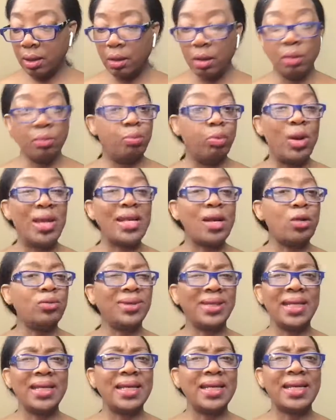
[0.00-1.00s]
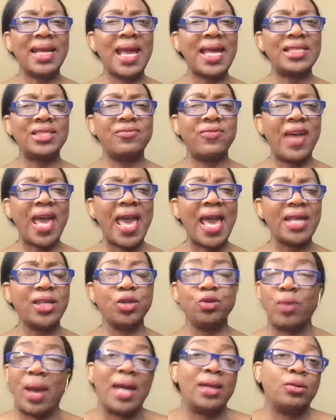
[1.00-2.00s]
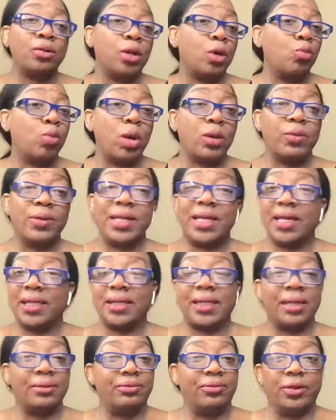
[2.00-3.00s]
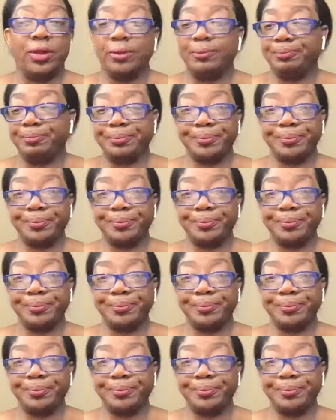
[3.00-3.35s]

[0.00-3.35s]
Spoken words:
We don't think it has value. I don't know where we get that from.